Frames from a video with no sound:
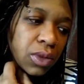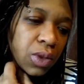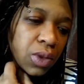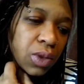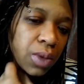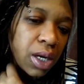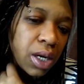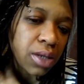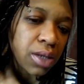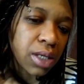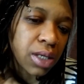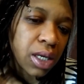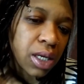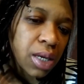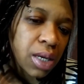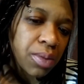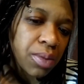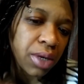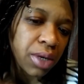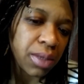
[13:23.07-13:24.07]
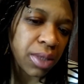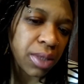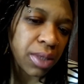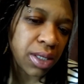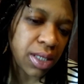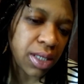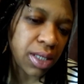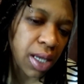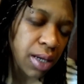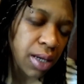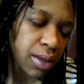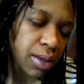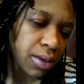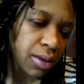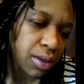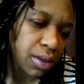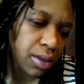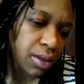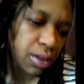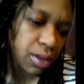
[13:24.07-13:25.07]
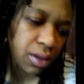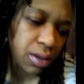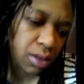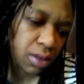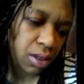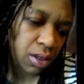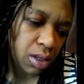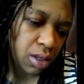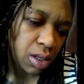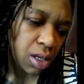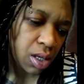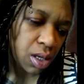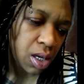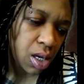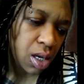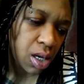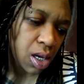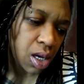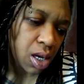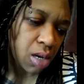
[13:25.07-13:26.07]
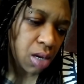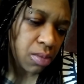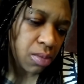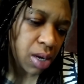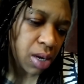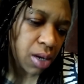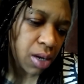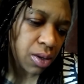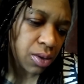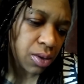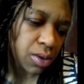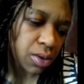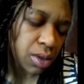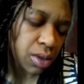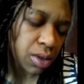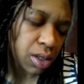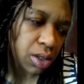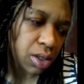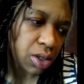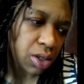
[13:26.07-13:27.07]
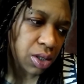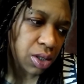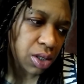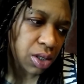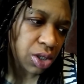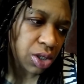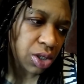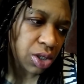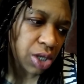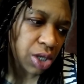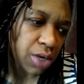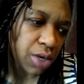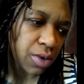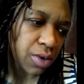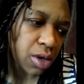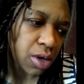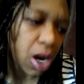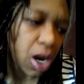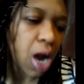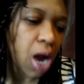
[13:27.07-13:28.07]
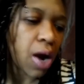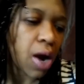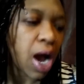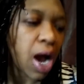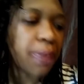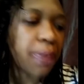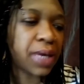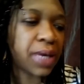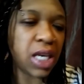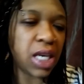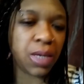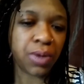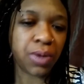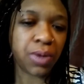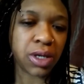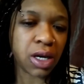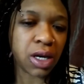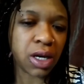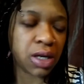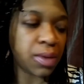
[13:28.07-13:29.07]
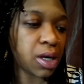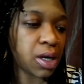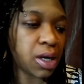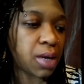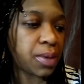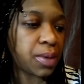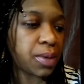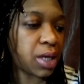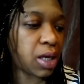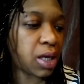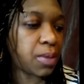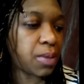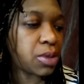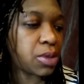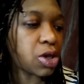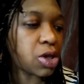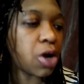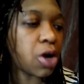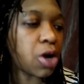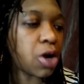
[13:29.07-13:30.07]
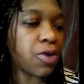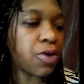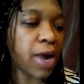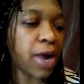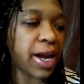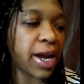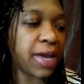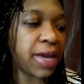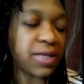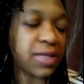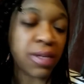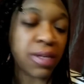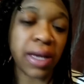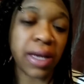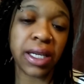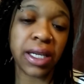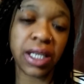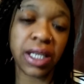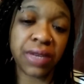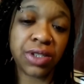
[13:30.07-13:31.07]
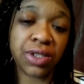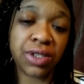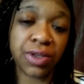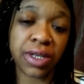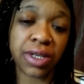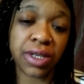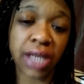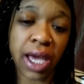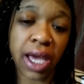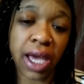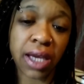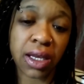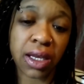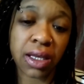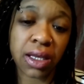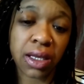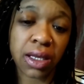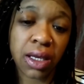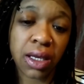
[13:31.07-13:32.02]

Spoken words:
What else can I pretty much say about just a general... Oh, upkeep. We're talking about upkeep. So, right, if somebody gifts you a deck,